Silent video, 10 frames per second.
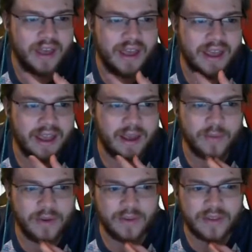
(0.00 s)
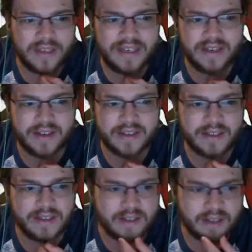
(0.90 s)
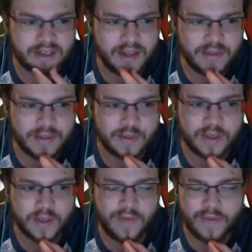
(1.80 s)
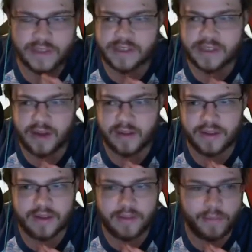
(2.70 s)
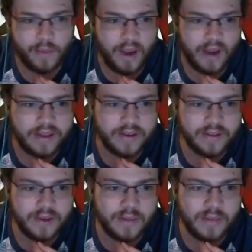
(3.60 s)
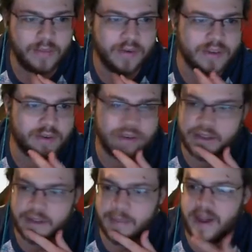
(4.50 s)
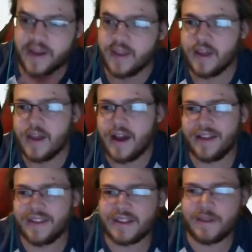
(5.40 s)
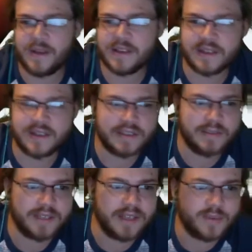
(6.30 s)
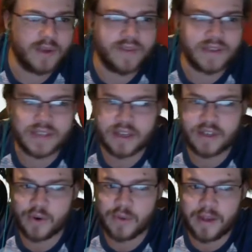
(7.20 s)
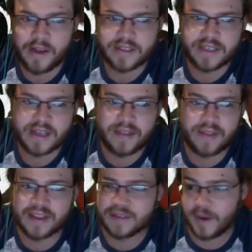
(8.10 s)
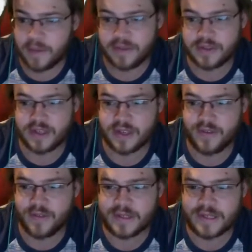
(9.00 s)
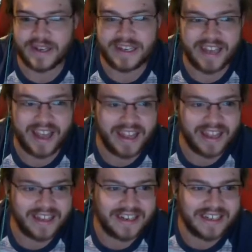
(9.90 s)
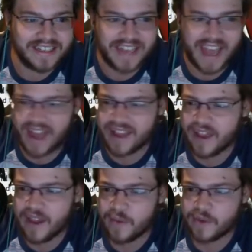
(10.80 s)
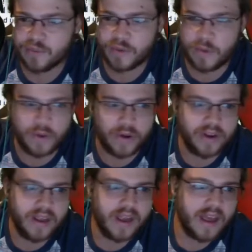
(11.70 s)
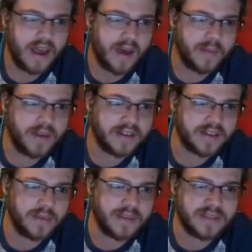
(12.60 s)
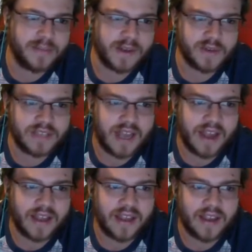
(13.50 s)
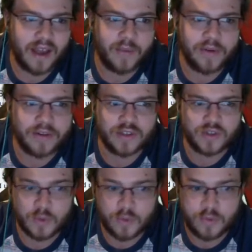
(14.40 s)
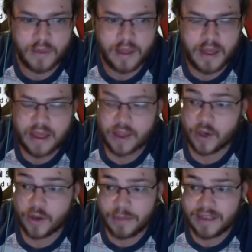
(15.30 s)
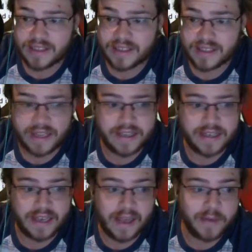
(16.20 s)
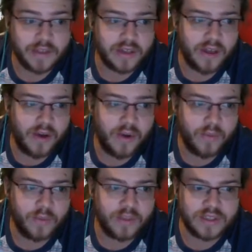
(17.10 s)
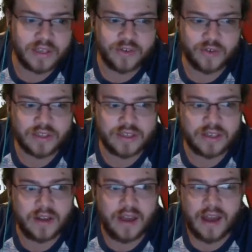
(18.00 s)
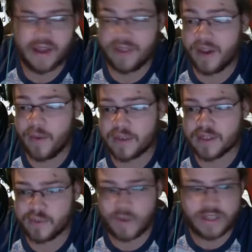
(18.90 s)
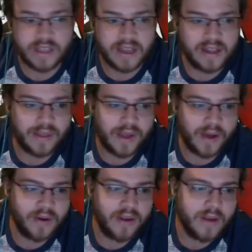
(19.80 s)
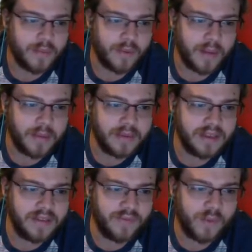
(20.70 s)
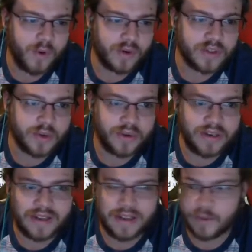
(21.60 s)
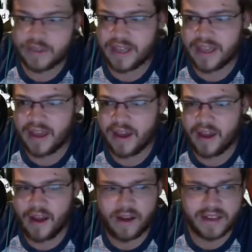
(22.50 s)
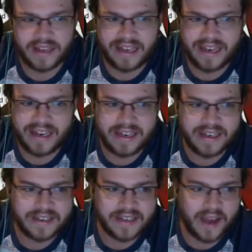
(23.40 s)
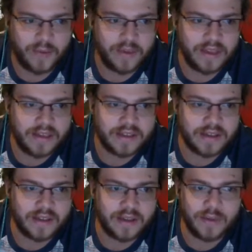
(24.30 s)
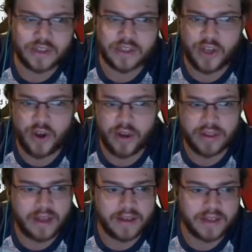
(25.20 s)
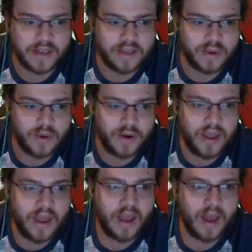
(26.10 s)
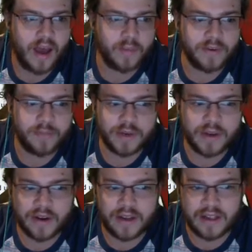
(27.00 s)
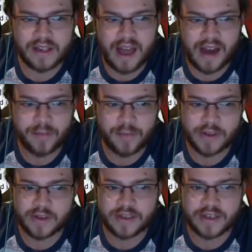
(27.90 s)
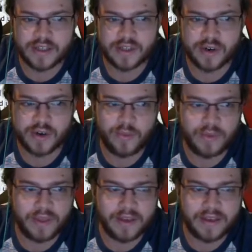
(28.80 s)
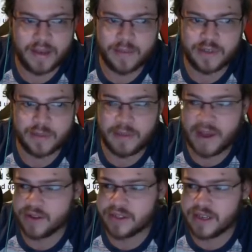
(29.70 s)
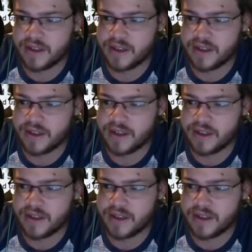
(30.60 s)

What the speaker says: And we don't really need Dusclops since we're going to go for the Stoutland proc here. So I'm going to bring Zarina in the back. I think that makes some sense. We have Executor and Meowstic. I think he's probably just going to go for Sunny Day and then an attack, which is pretty weird. It is going to be special attacking, I would assume. Could be insanely damaging, though, which is interesting. I think I want to switch Gigalith out, probably for Zarina. It would take it, like, eat any attack really easily, and then we can just yawn the Executor. We'd put on a lot of pressure the next turn with, like, damage into Meowstic.